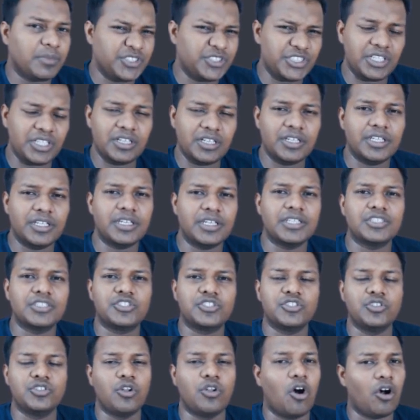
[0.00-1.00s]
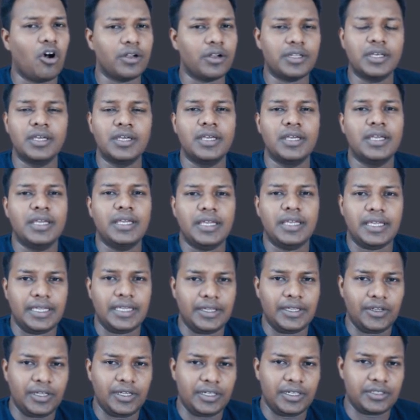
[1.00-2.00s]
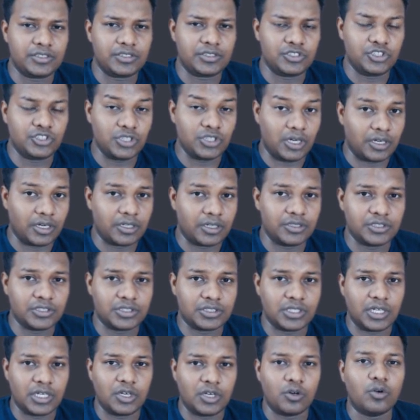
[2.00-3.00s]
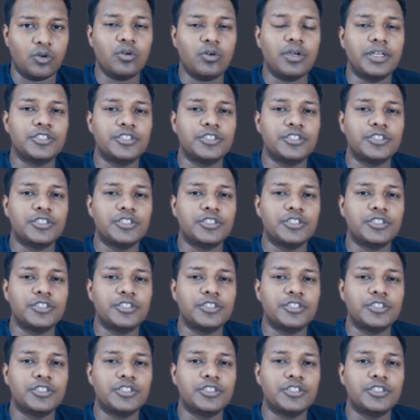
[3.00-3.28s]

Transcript: Machine learning is not a jargon now.